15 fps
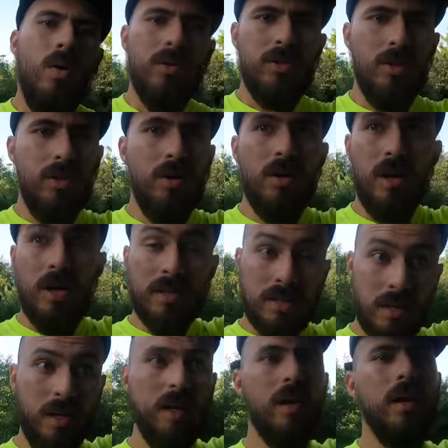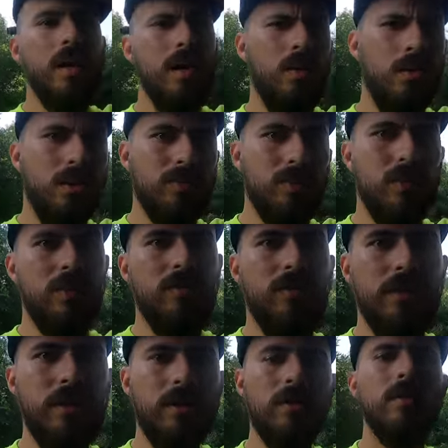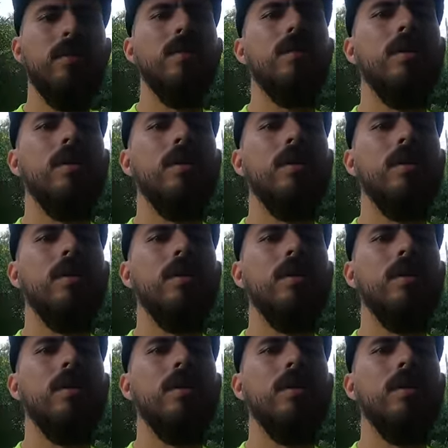What's going on, guys? Welcome to another video.